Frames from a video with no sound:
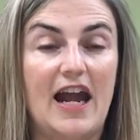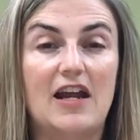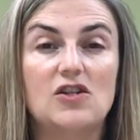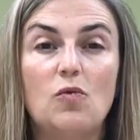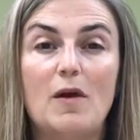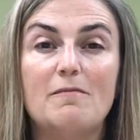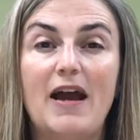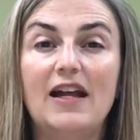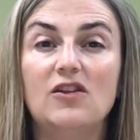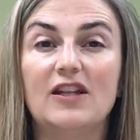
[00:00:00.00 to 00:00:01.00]
And so what
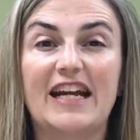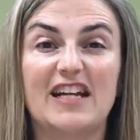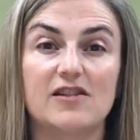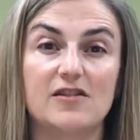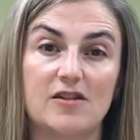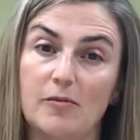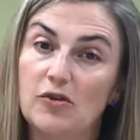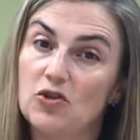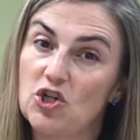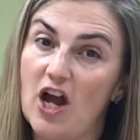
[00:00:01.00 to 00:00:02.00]
might look like a stubborn